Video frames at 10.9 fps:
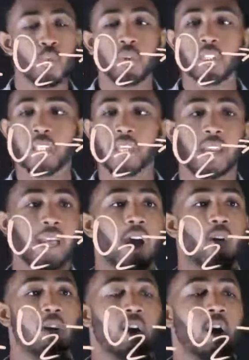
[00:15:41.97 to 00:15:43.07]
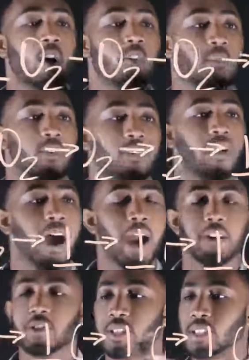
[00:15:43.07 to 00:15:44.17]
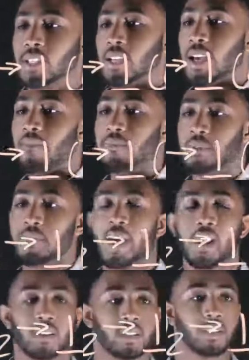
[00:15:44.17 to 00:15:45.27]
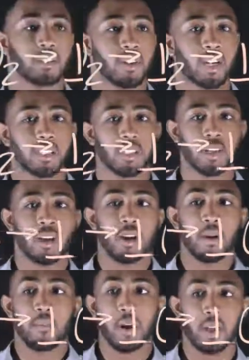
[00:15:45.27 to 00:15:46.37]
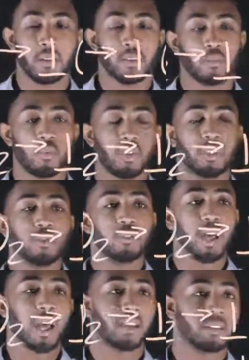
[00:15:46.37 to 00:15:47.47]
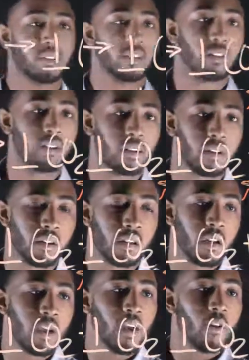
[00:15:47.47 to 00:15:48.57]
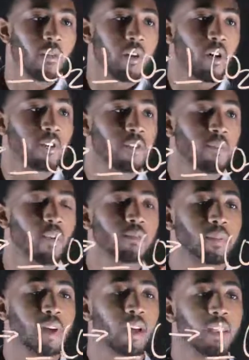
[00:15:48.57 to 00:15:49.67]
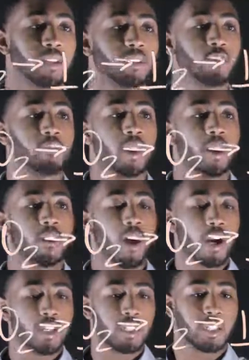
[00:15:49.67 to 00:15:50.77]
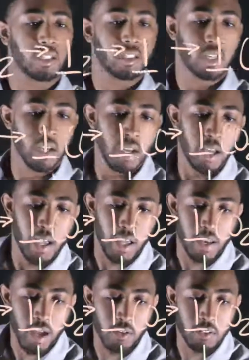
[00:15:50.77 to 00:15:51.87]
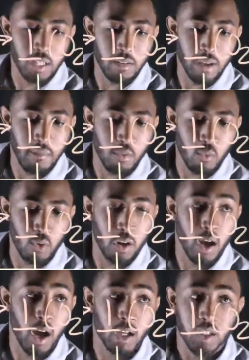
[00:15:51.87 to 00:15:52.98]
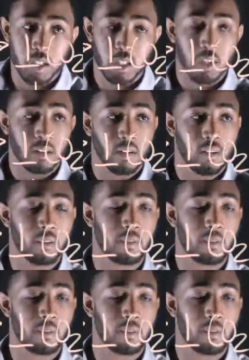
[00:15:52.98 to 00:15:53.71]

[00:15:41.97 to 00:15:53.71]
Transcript: We see that now our number of hydrogens have been balanced, right? But when we do that, we also multiply that 2 by our oxygen. And now instead of having 1 oxygen